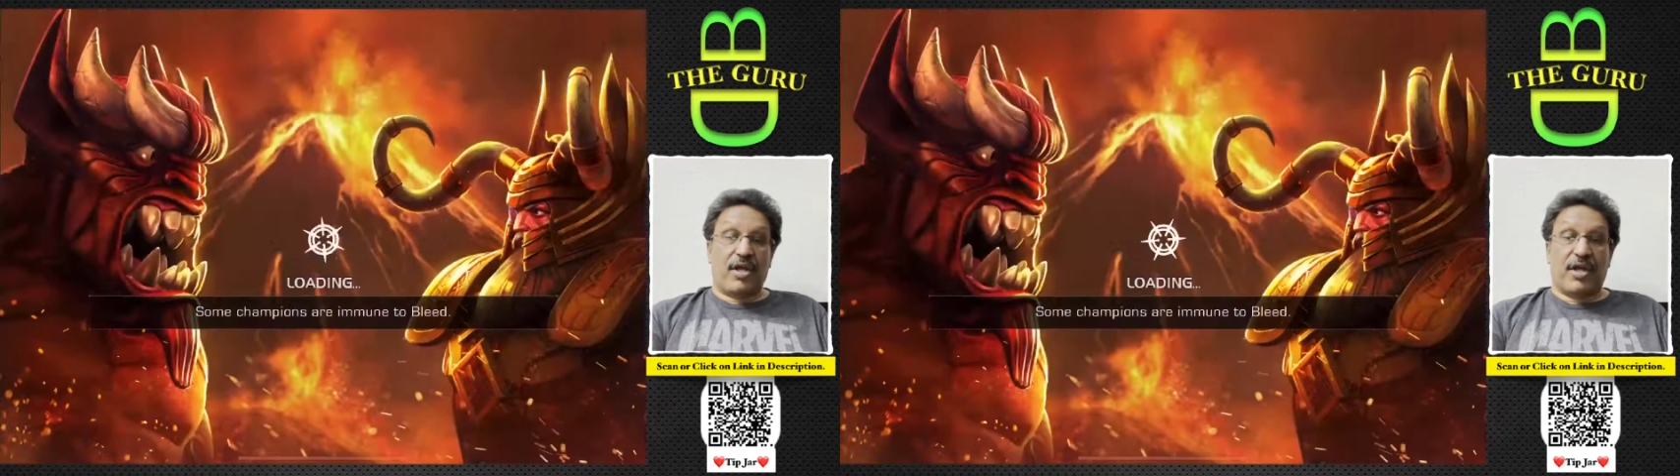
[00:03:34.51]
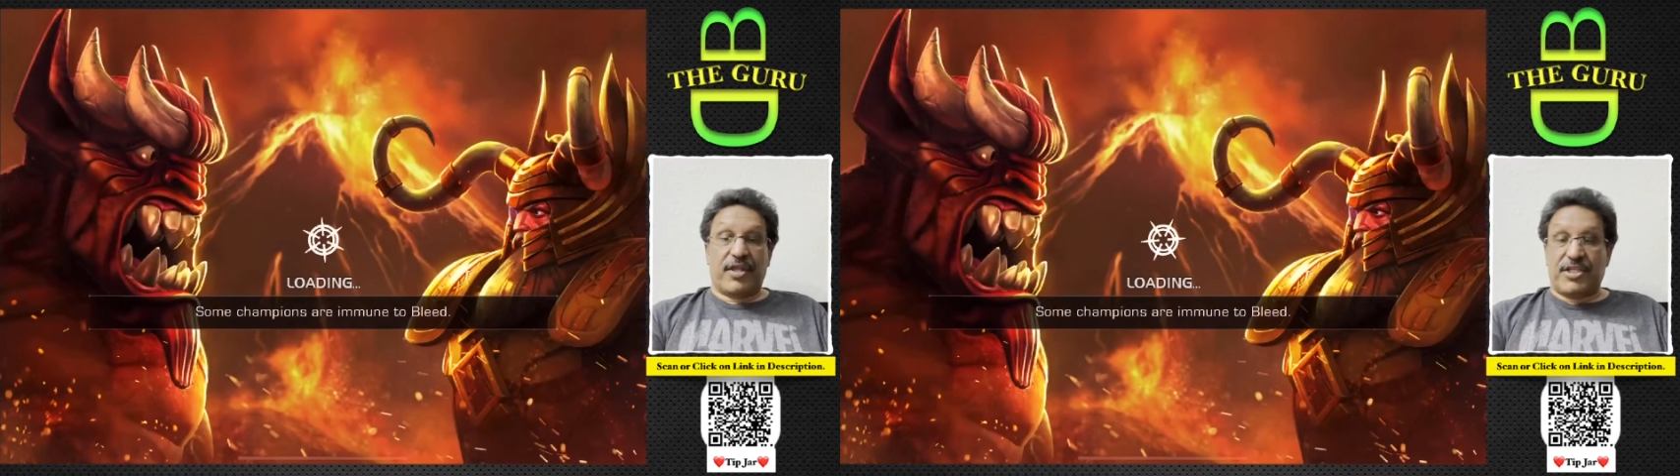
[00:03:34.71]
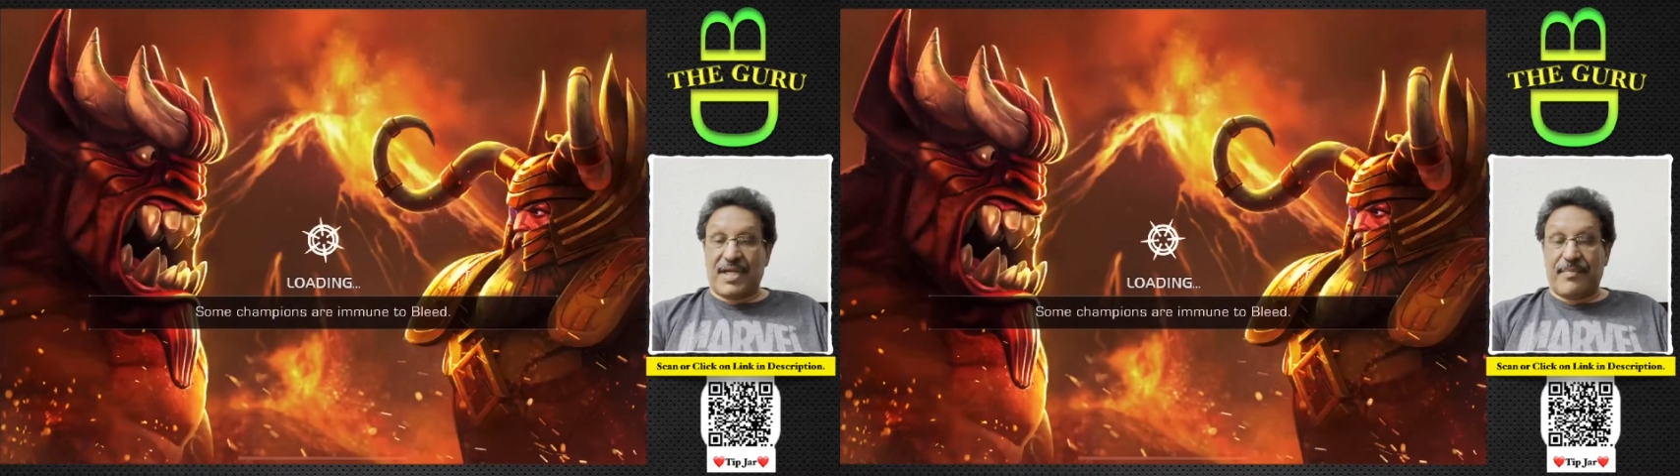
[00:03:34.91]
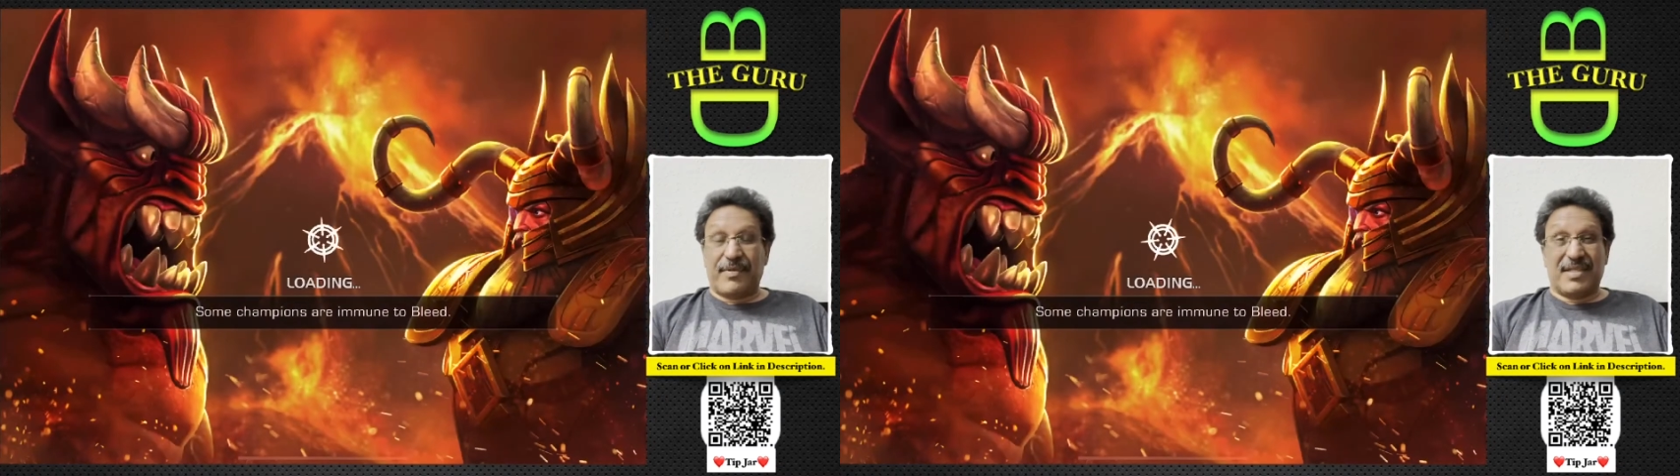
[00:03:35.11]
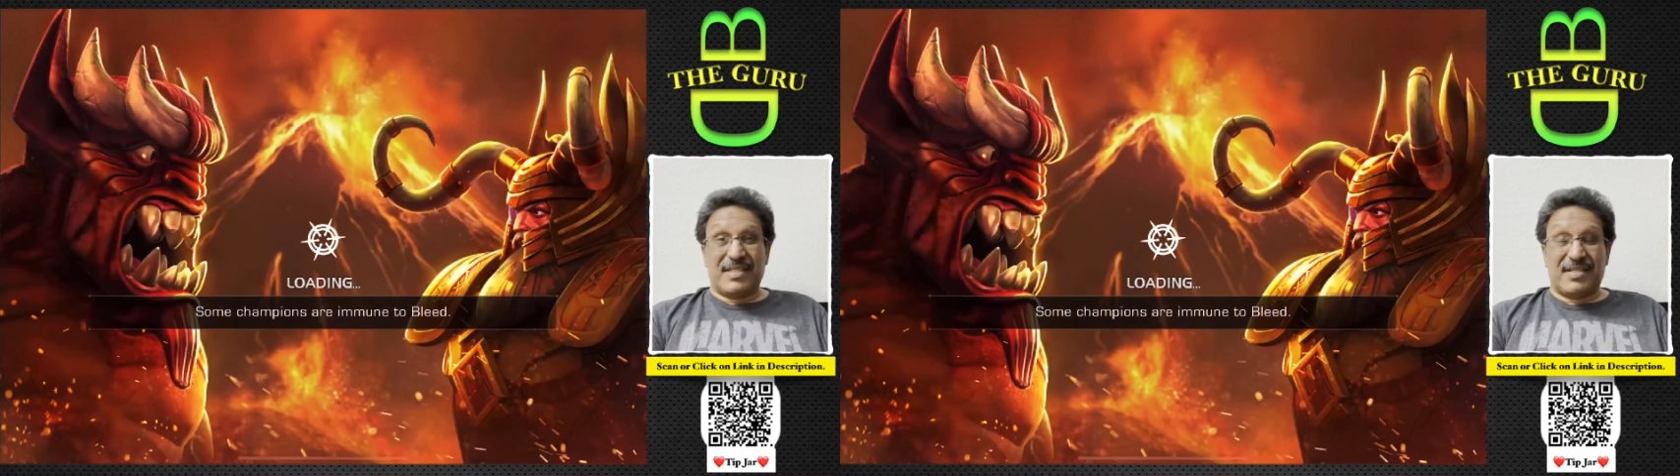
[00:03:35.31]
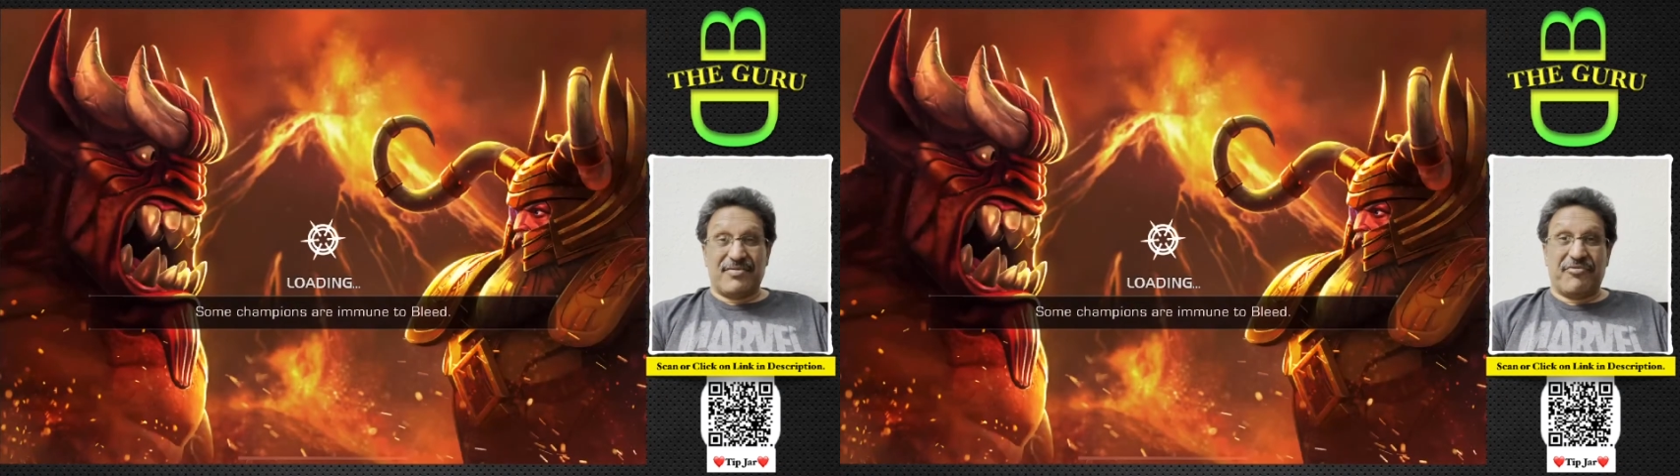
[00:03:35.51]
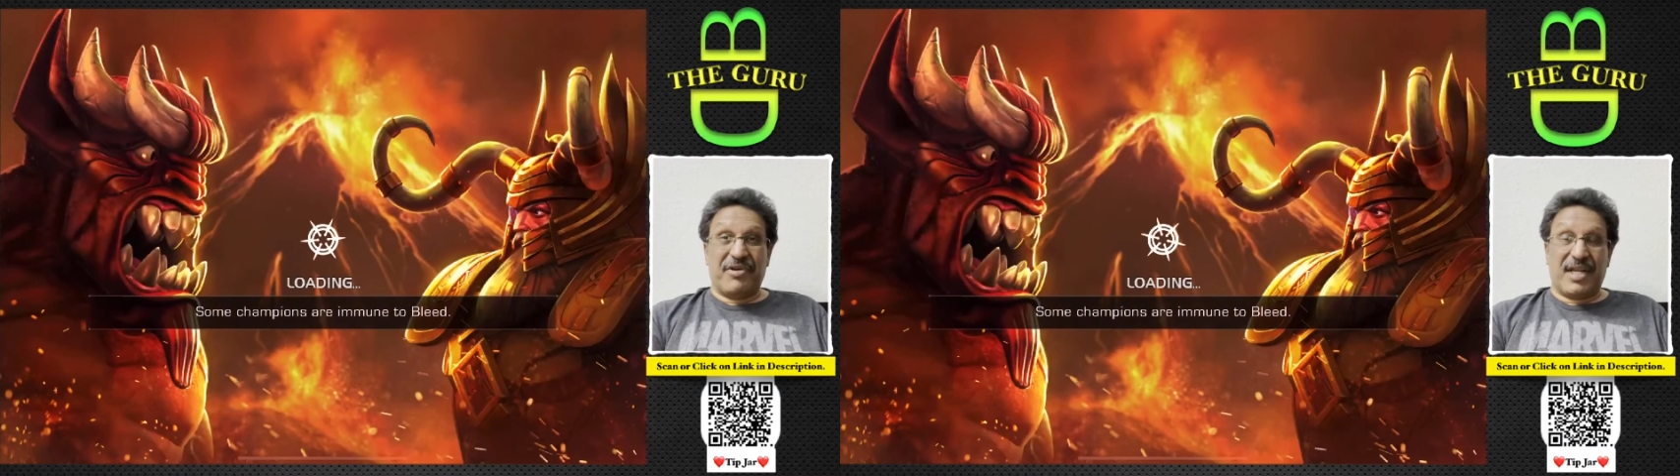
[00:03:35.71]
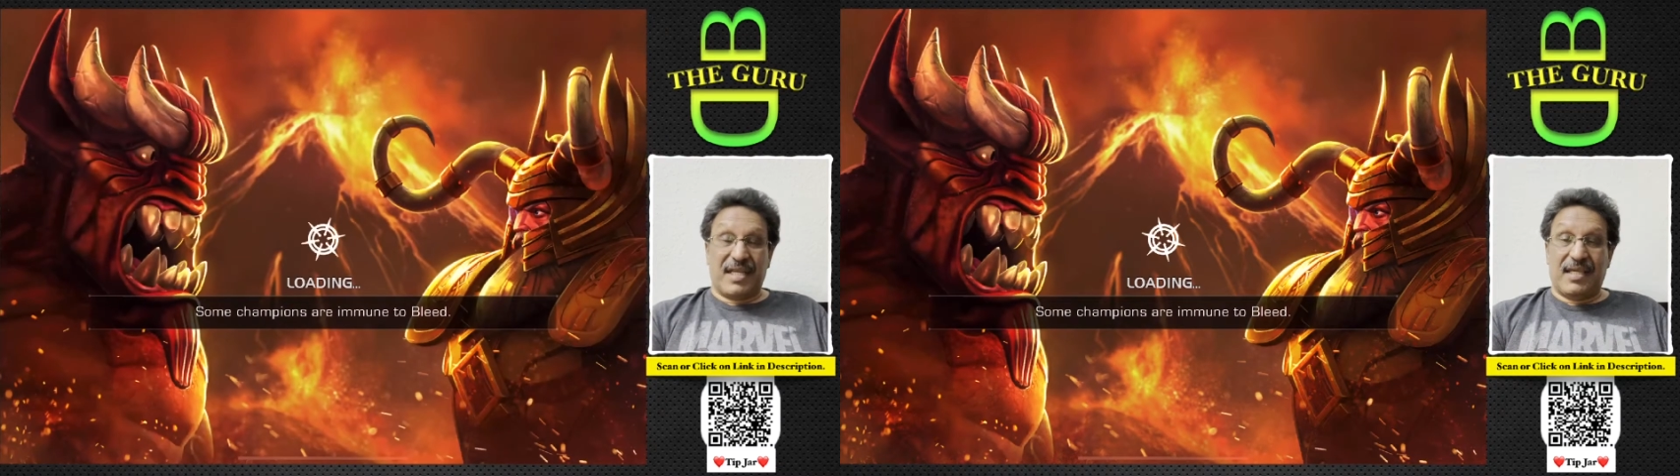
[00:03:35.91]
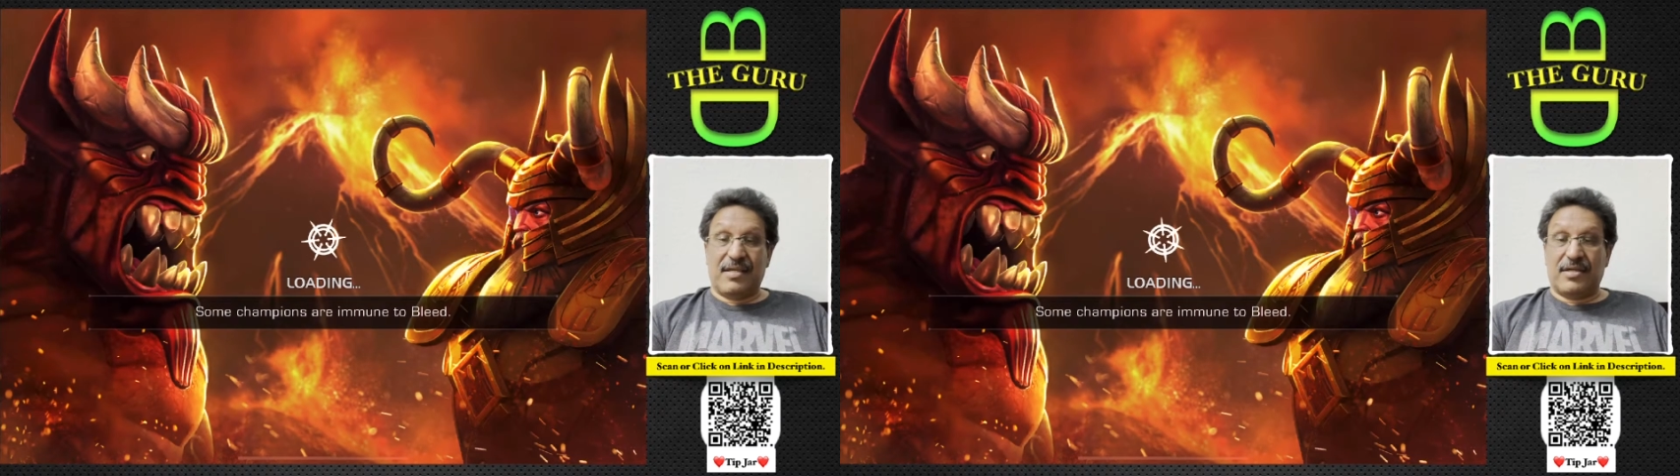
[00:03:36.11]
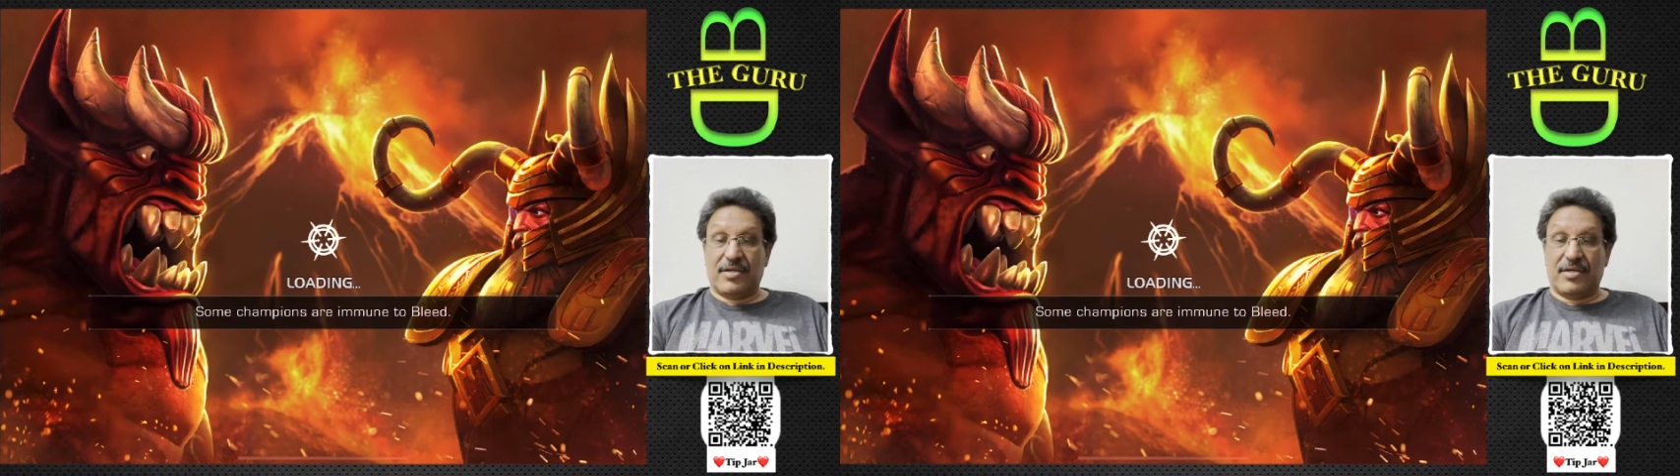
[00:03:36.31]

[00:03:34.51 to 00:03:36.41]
the other champions really